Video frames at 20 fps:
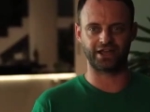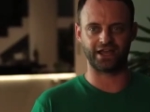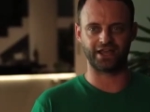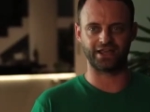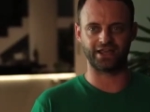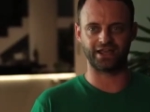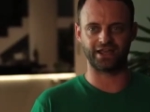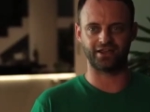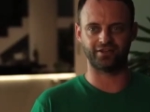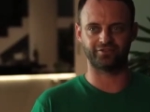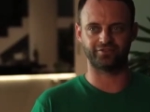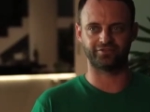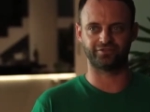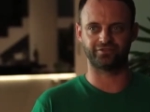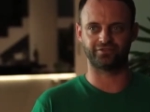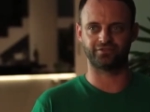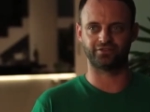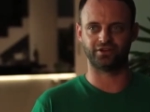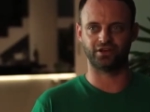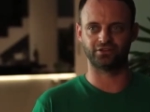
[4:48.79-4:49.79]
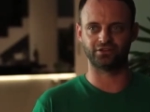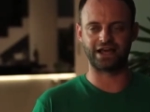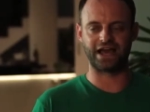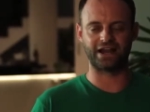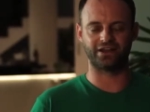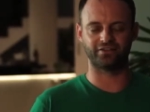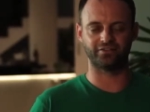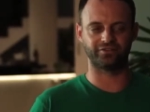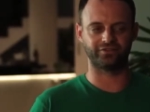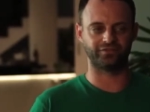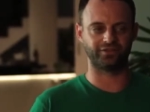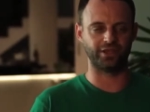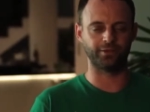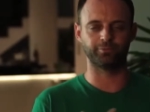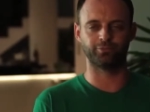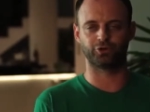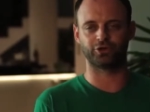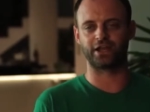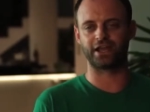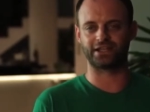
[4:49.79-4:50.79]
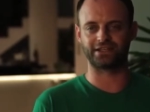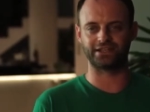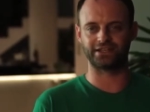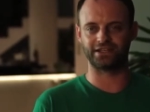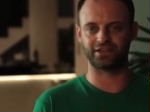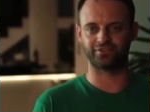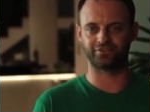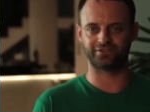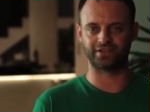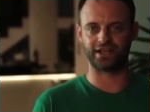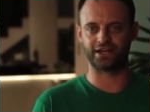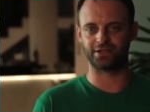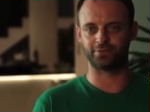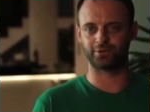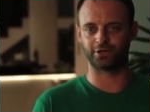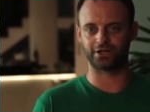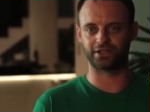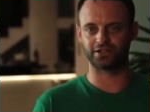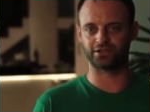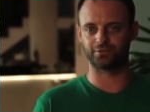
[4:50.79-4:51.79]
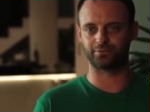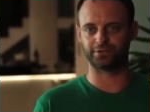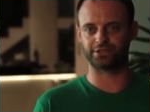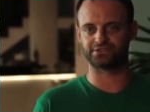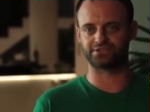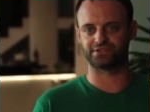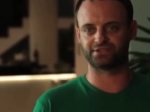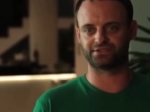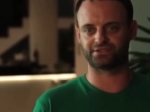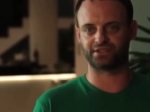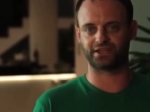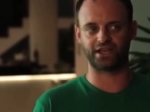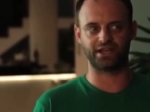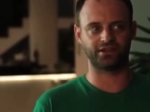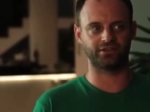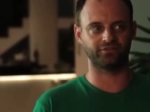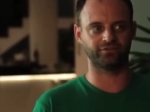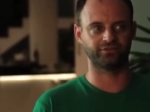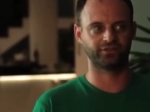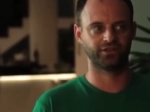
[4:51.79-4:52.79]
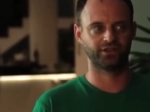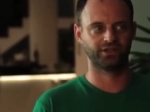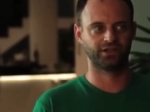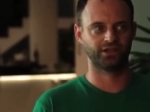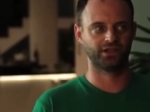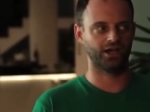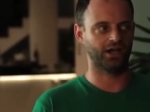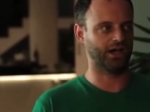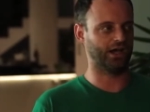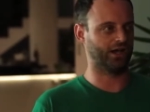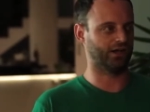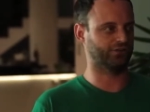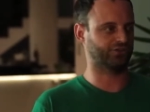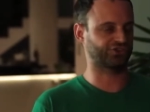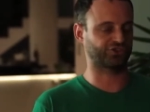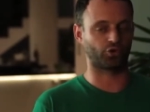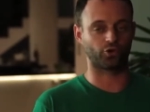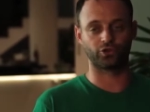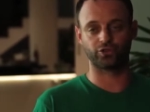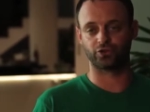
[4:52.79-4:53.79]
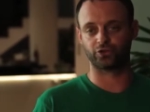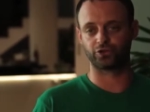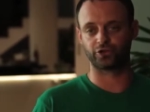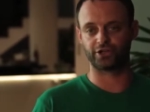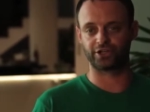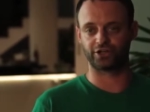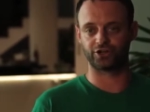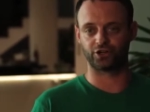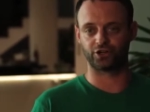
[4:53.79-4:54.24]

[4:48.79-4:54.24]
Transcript: I have a lot of input I can give to anybody in the business to kind of shorten the learning